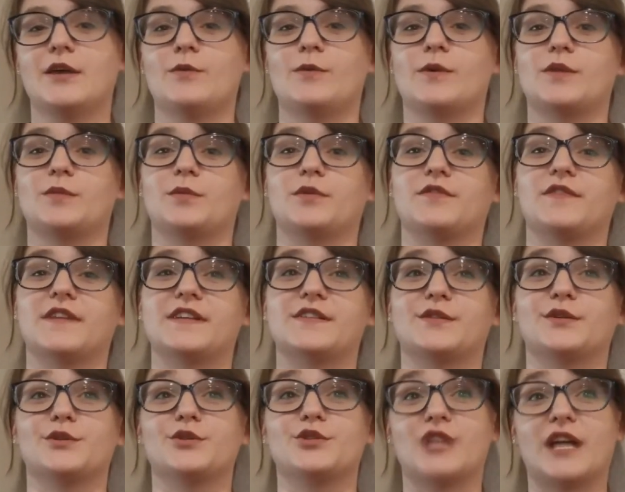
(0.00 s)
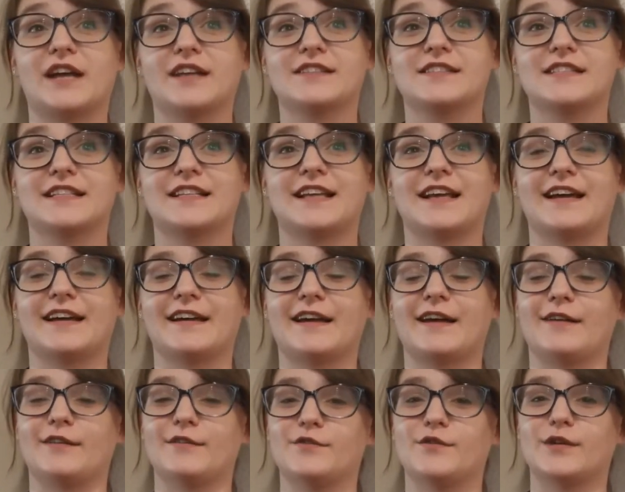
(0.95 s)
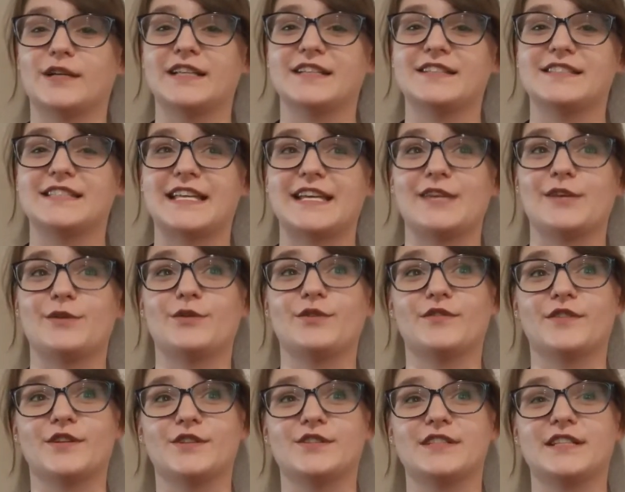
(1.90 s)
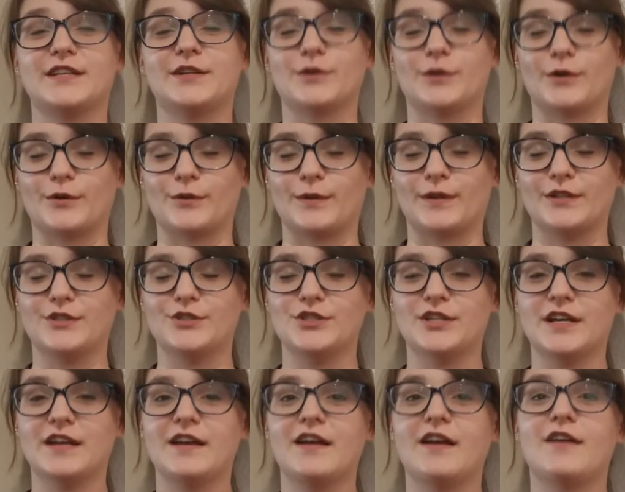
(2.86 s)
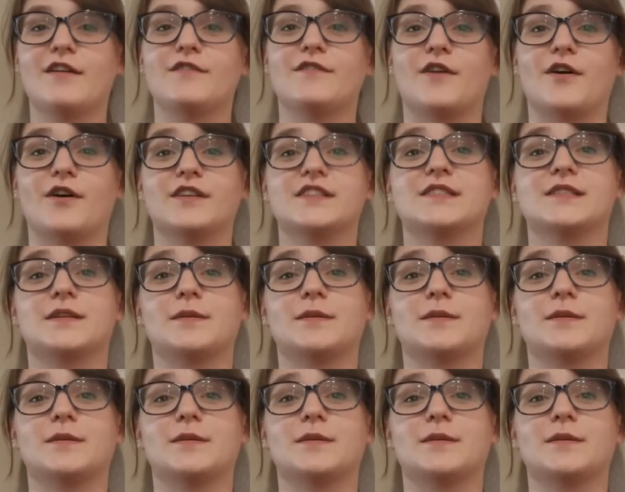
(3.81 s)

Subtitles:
with Professor Jackson at California State University, Northridge, fall